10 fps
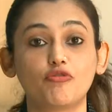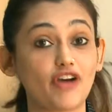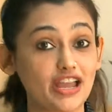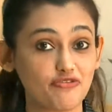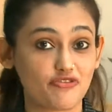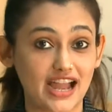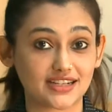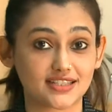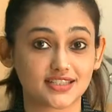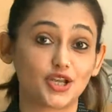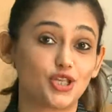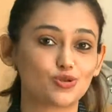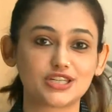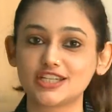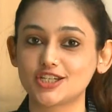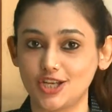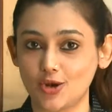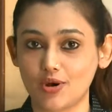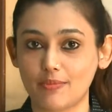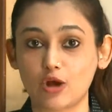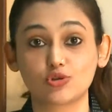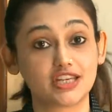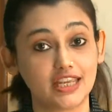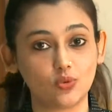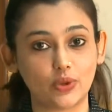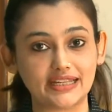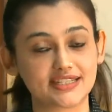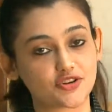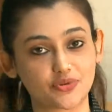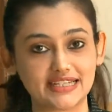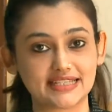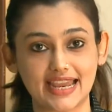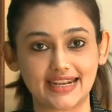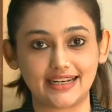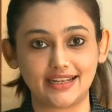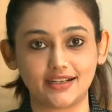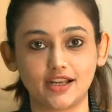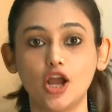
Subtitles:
5 facts you didn't know about e-waste recycling.